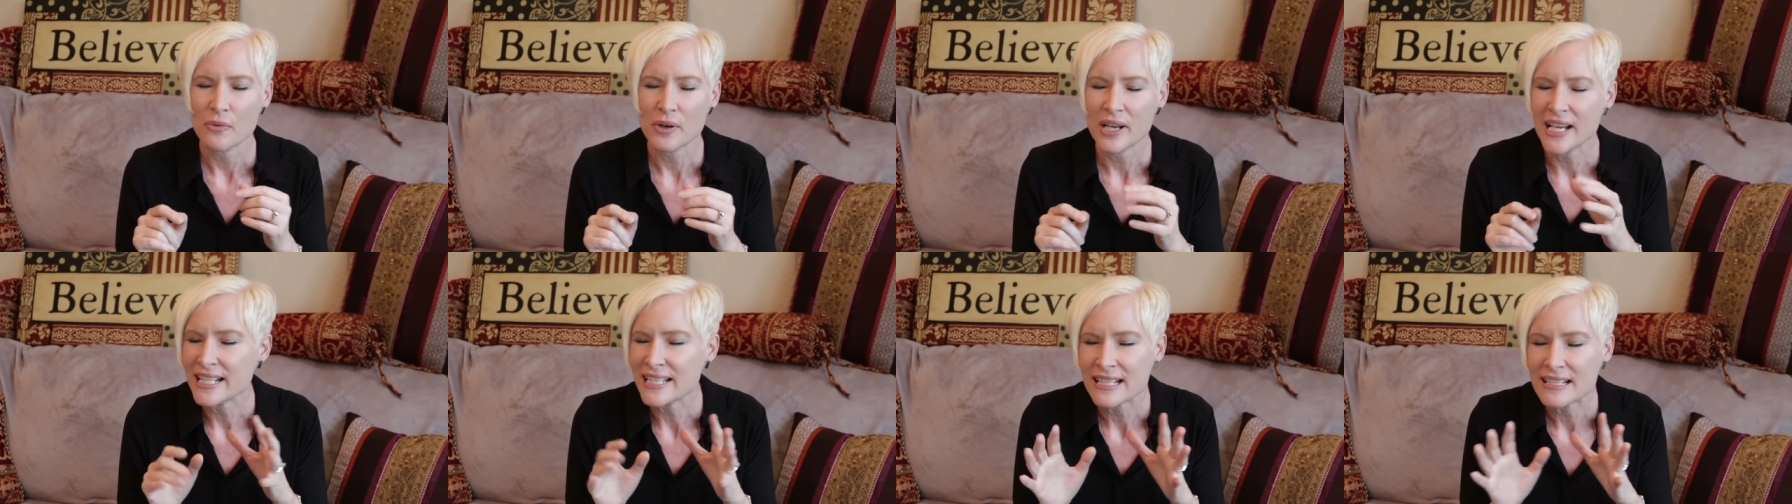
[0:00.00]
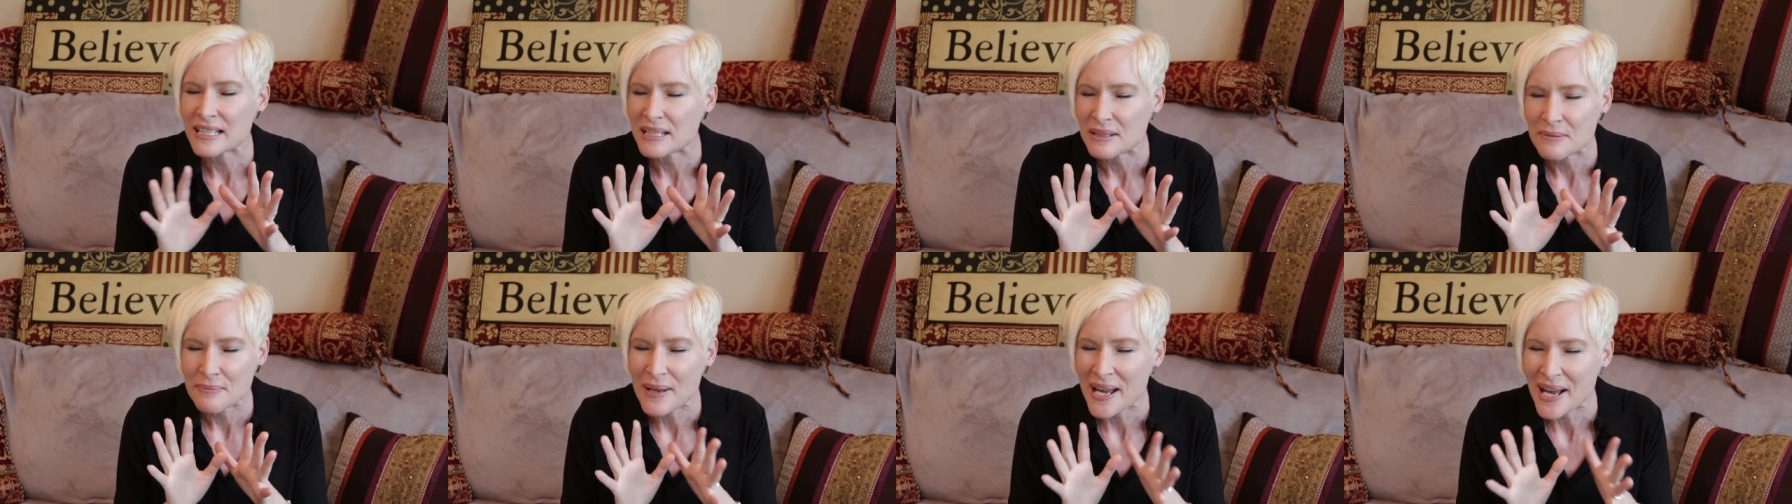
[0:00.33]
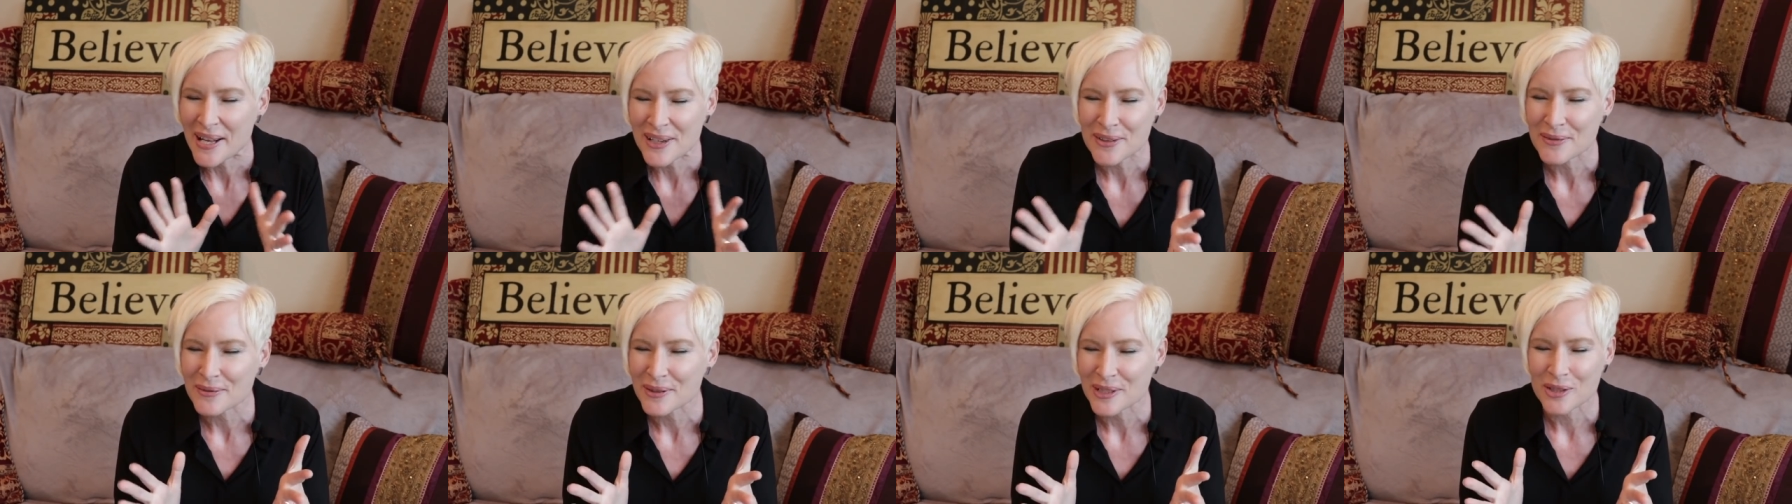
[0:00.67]
It doesn't
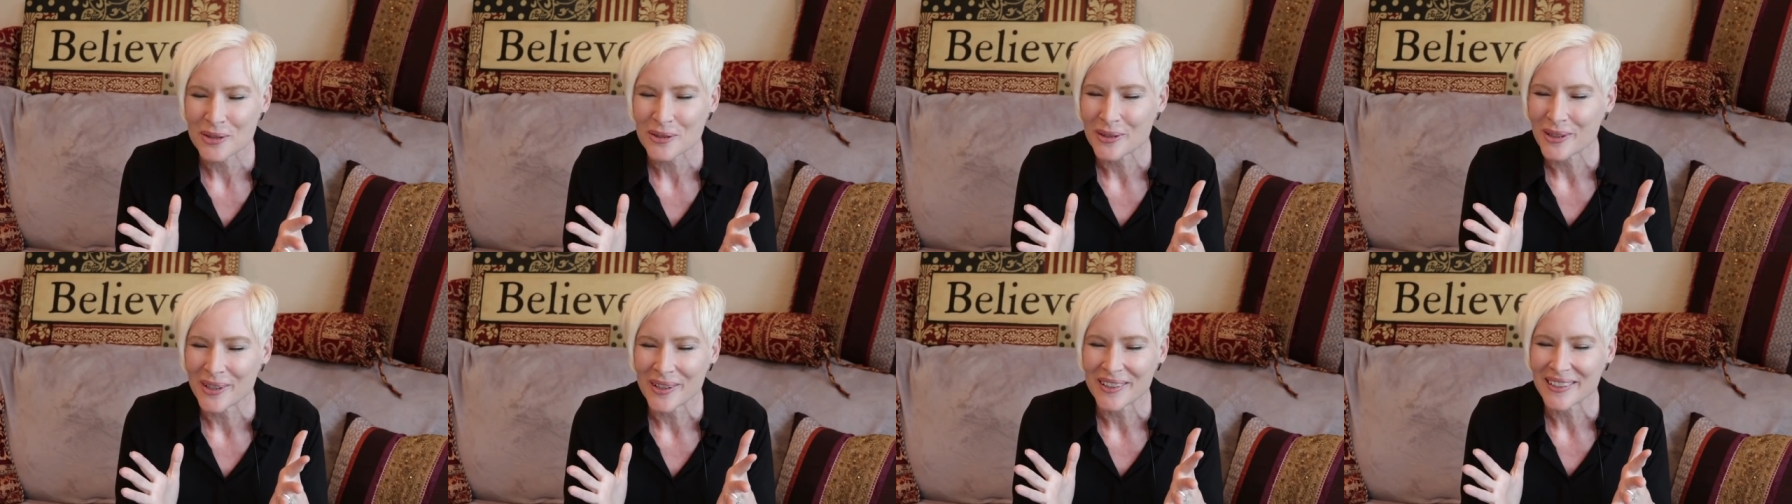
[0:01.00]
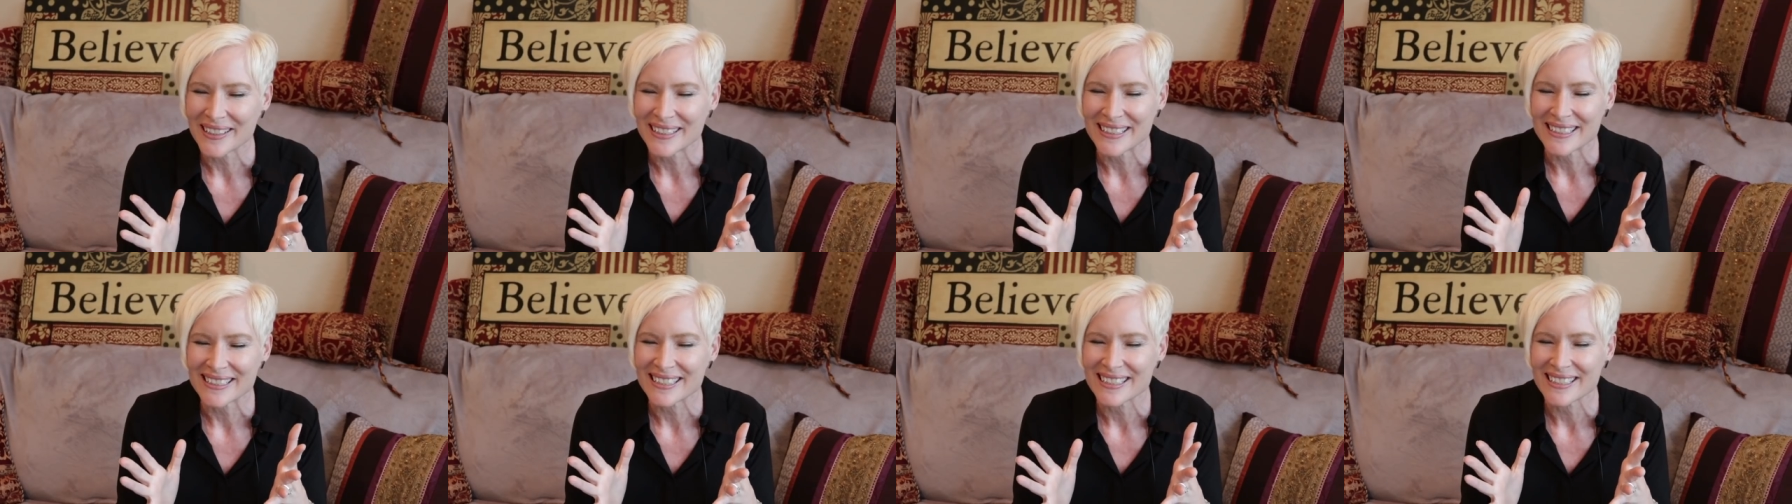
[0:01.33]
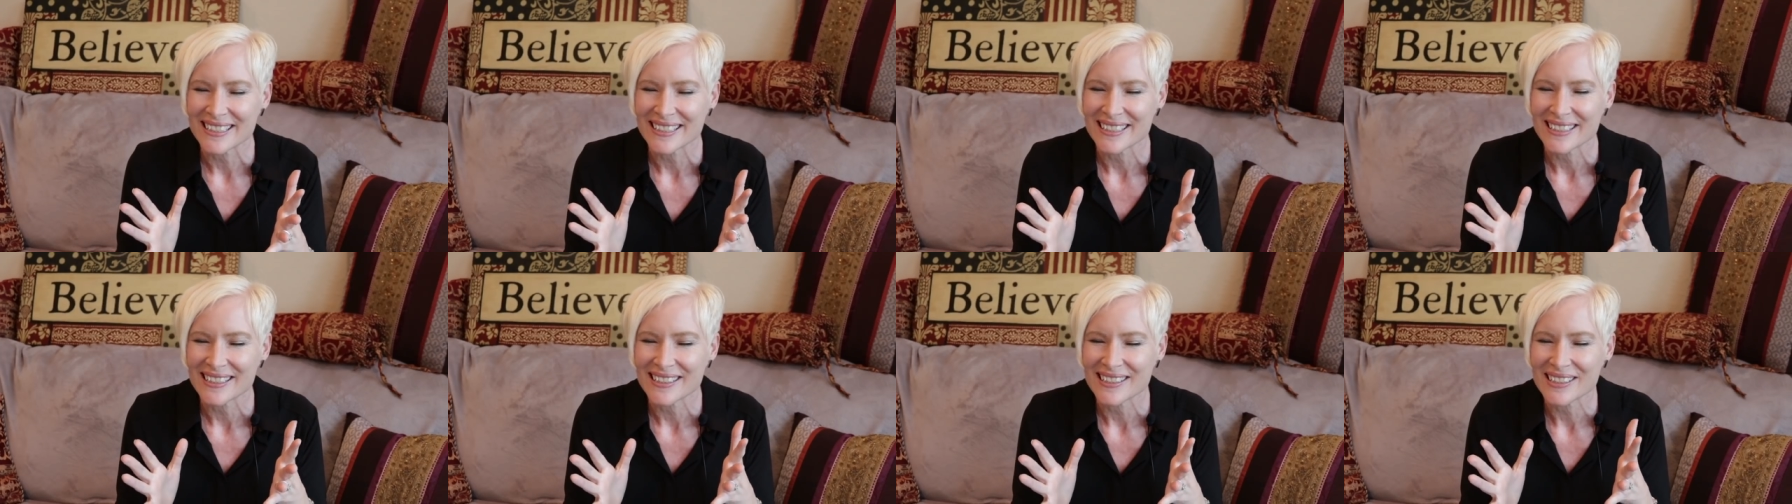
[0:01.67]
matter what you call it.